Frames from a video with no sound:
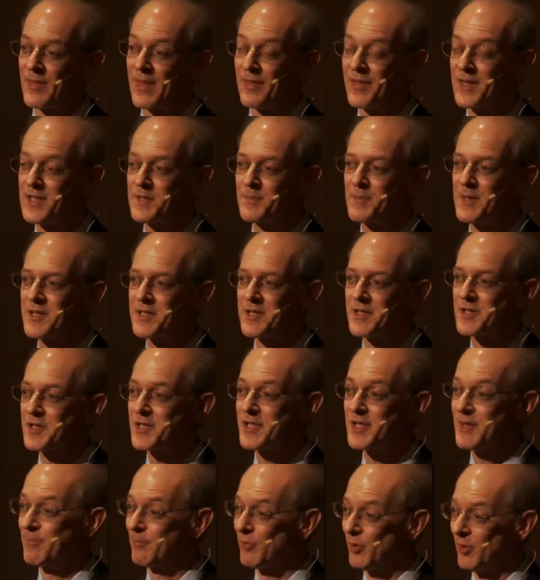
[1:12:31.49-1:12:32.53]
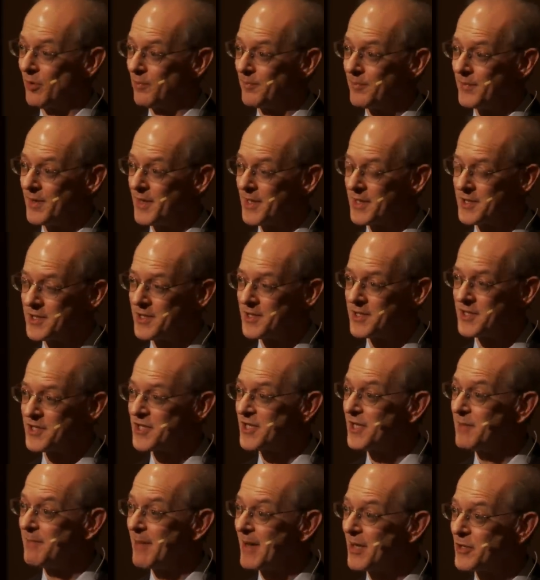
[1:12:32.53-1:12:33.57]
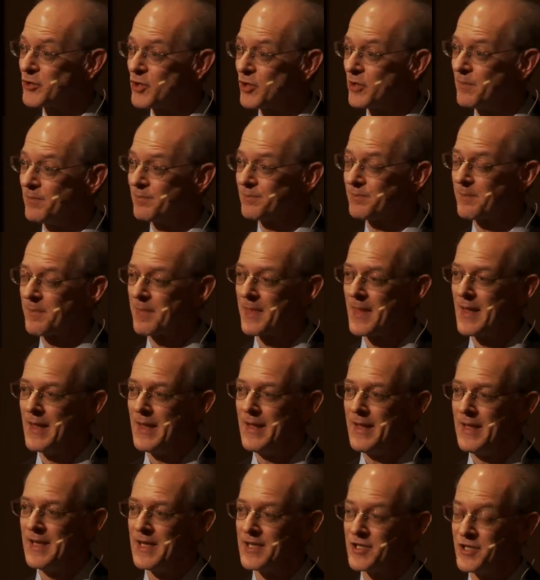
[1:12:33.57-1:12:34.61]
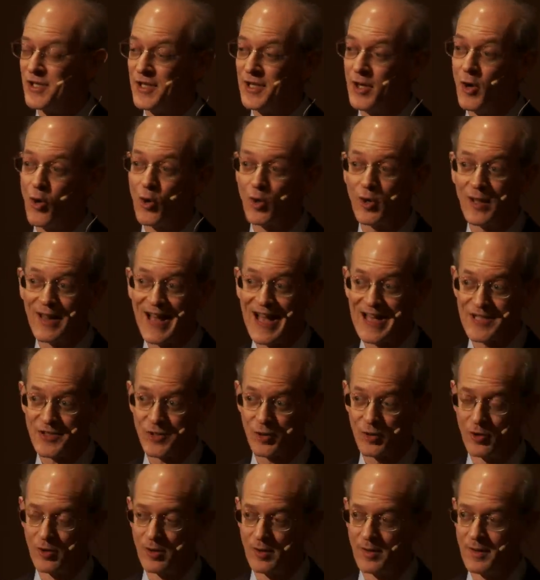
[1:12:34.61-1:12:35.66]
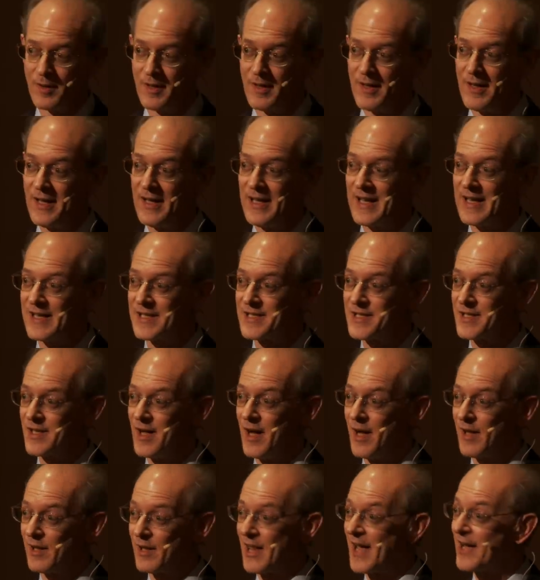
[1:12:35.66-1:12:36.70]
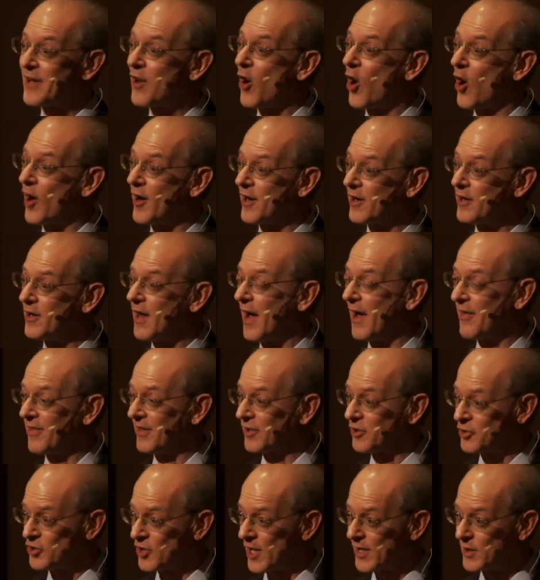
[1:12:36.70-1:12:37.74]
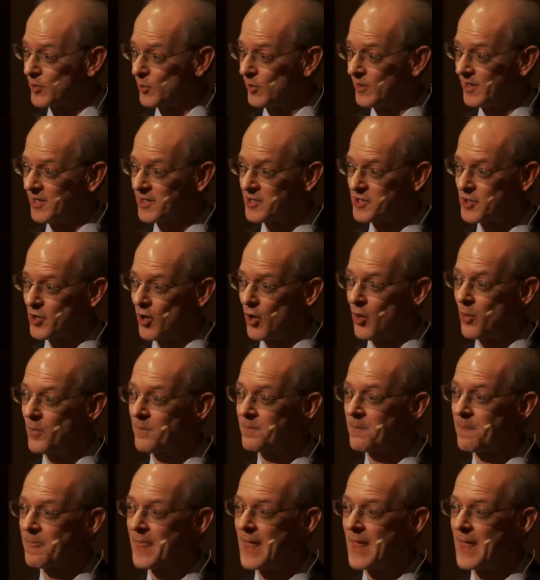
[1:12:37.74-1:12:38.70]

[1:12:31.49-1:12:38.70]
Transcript: This piece is simple. It's in C major, it's neoclassical, it's uh, lighthearted, I think genuinely so.